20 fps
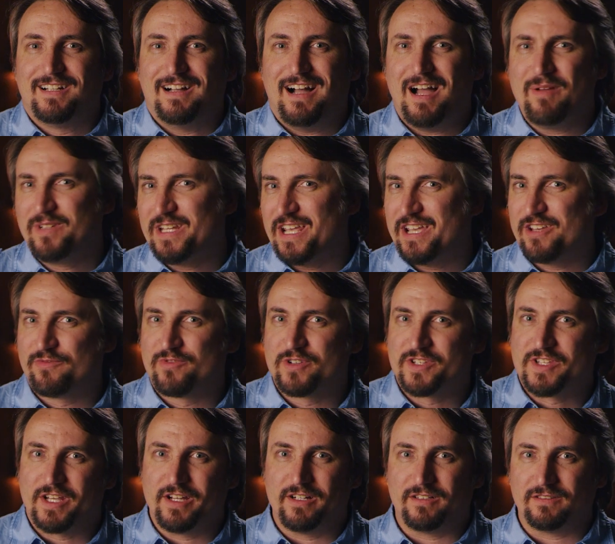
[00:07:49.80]
I'm Dan
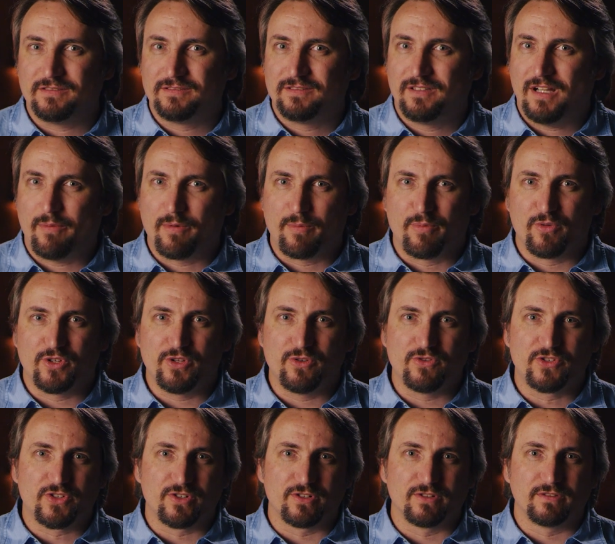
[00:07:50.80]
Frizsell. I'm a
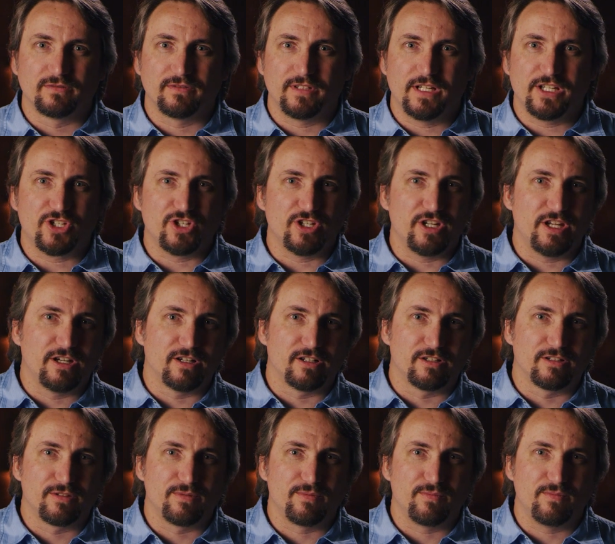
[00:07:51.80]
producer,
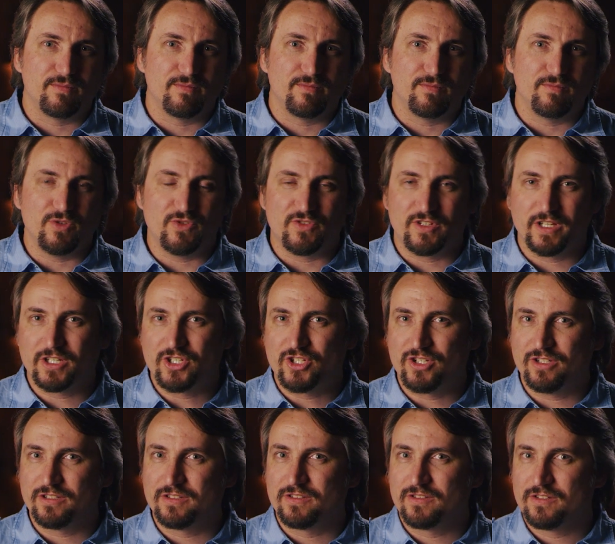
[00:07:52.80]
engineer,
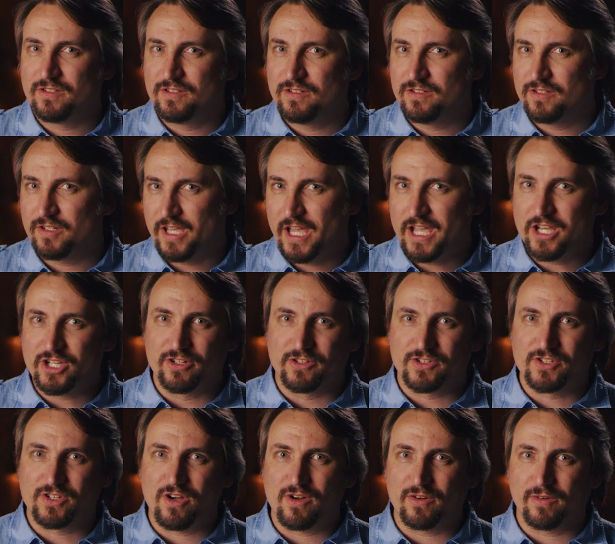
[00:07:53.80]
musician, occasional
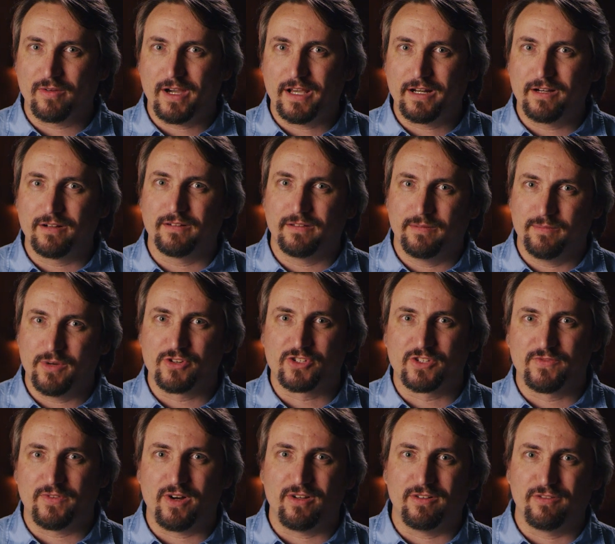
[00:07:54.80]
songwriter, and most
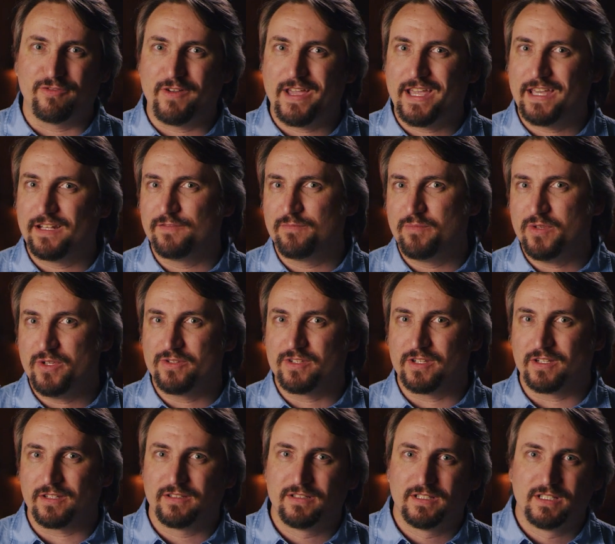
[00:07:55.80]
of all, a fan of
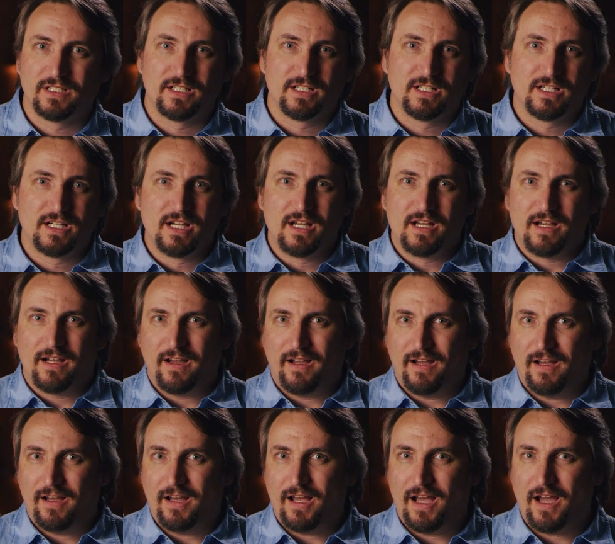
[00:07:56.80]
music.
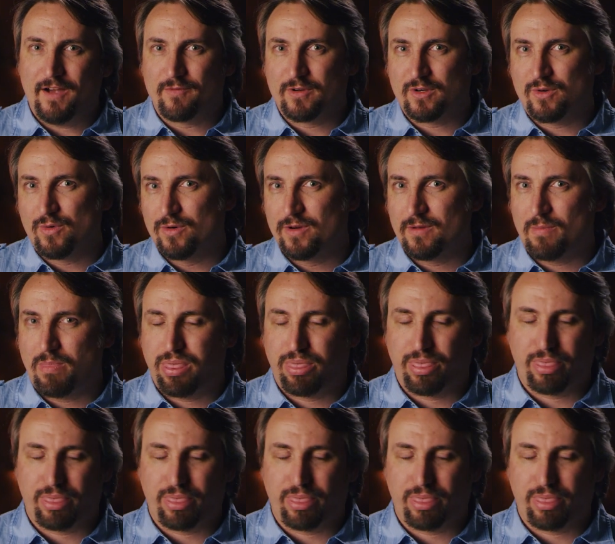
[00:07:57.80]
I've recorded.